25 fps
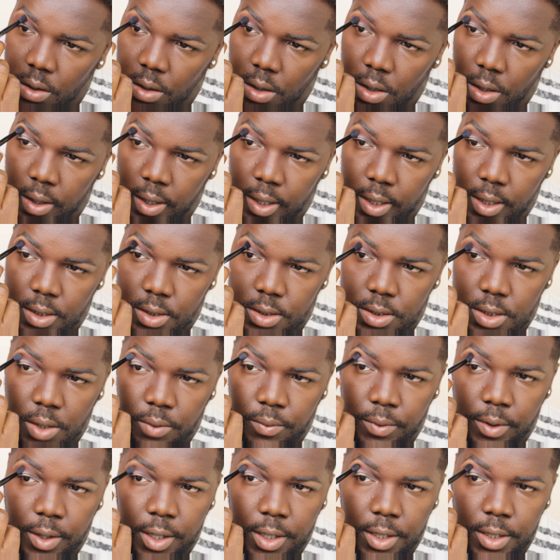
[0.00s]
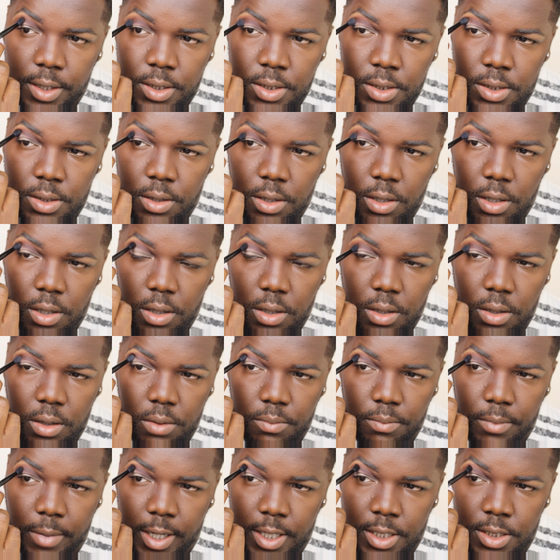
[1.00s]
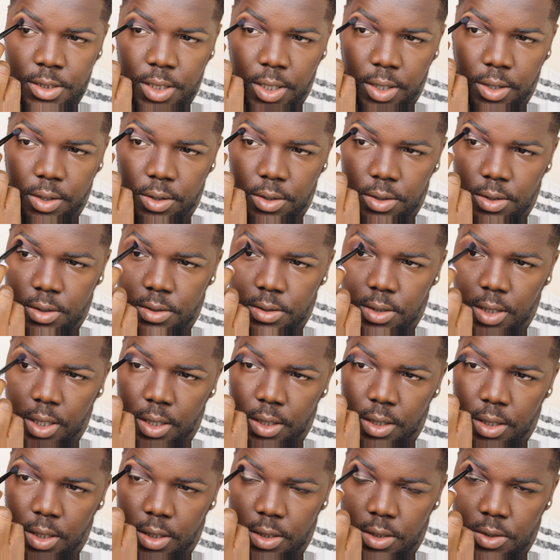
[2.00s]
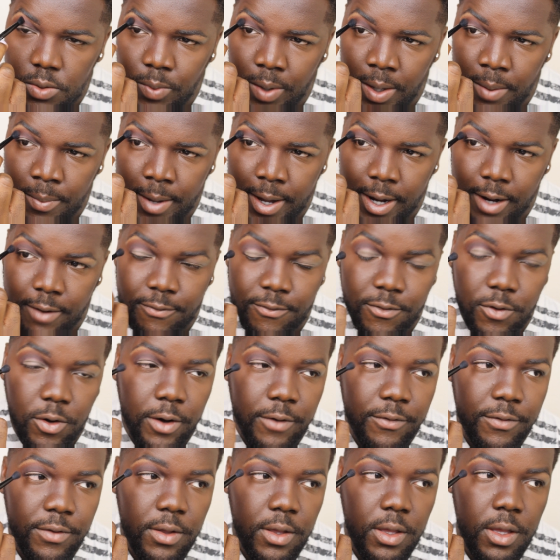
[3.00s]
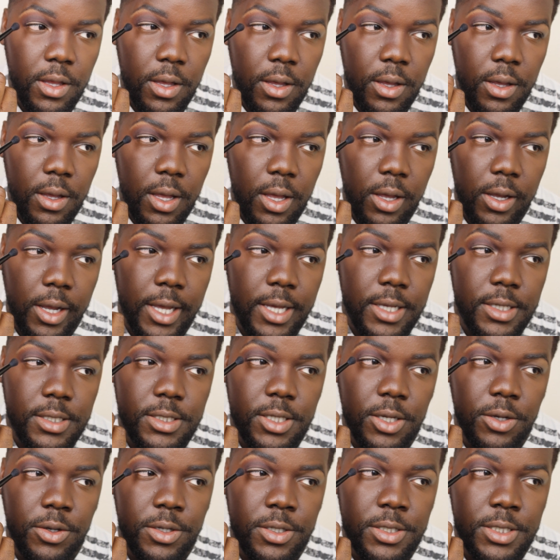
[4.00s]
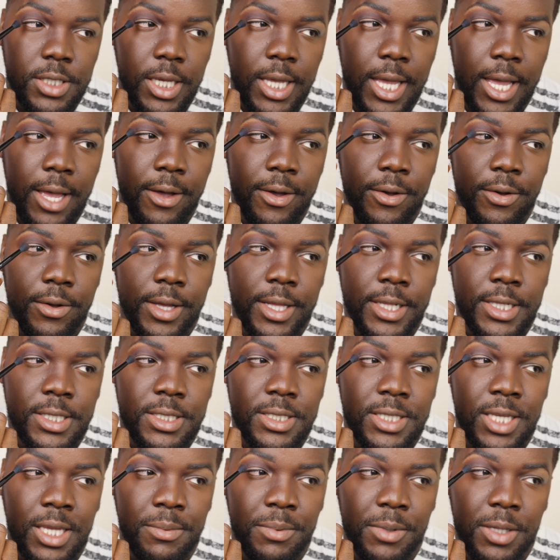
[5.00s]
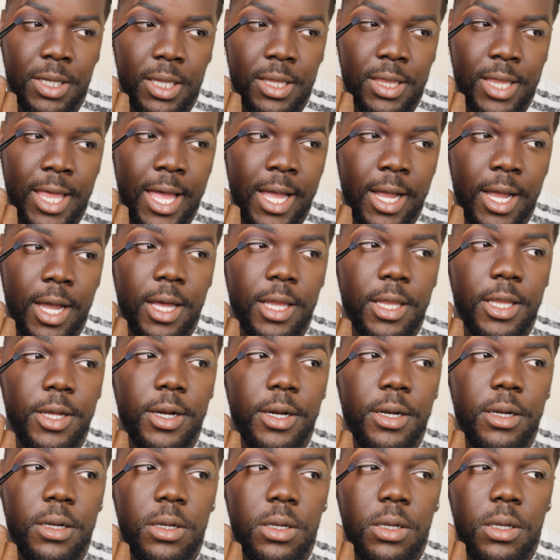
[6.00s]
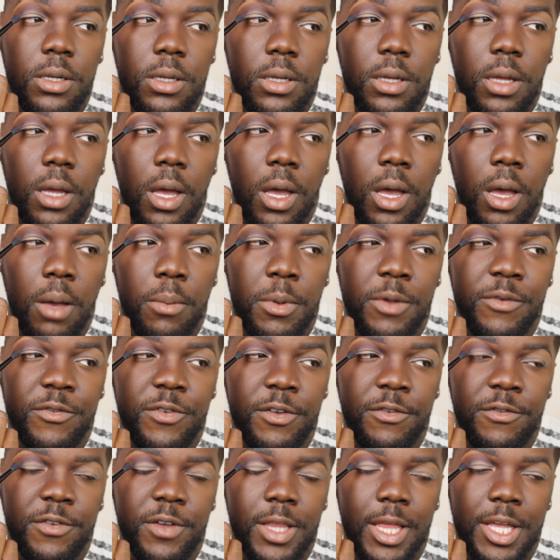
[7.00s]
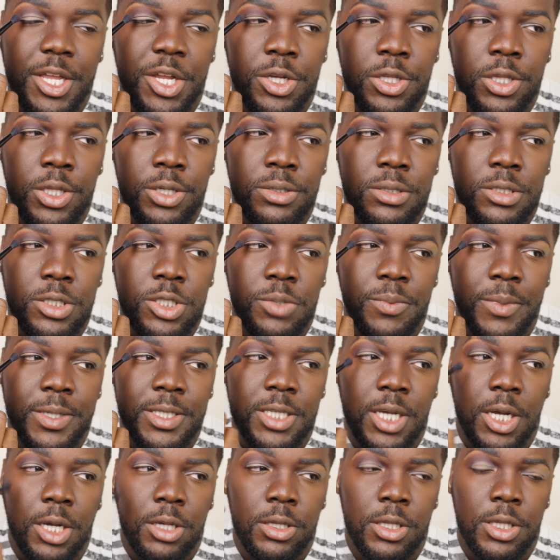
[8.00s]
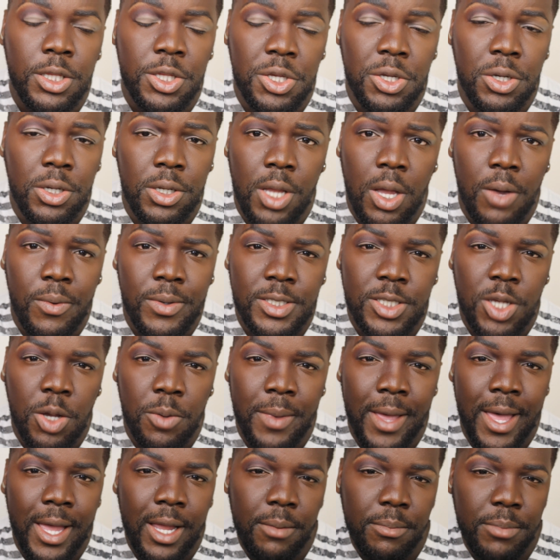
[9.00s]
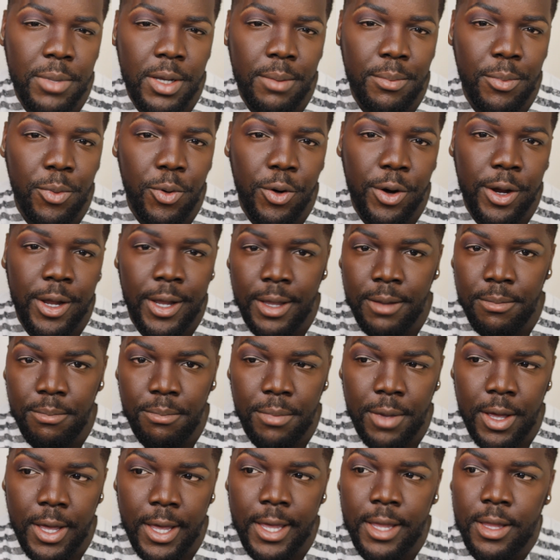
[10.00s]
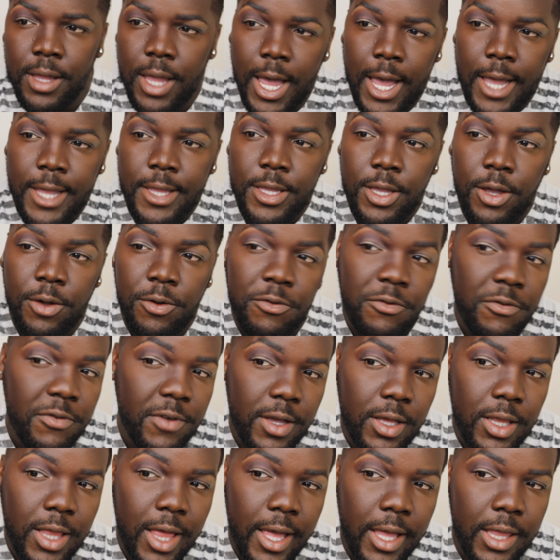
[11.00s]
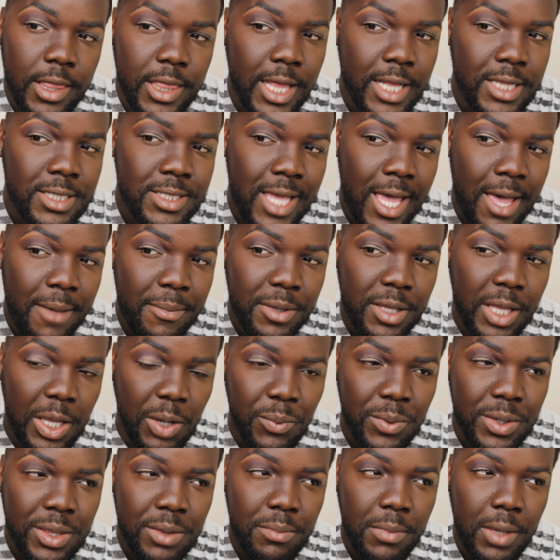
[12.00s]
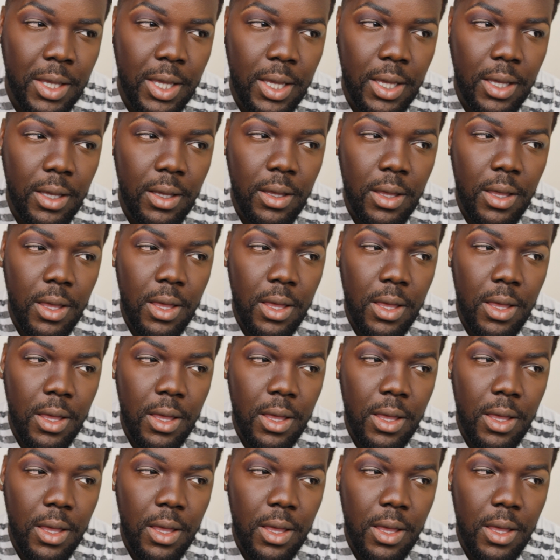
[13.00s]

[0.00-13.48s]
Alright, so we're going to make circles and then swipe back and forth. Okay, so you see how it's deepening that color? If you feel like you're losing too much color, then you can always go back and put more in, but I don't feel like that's happening with me.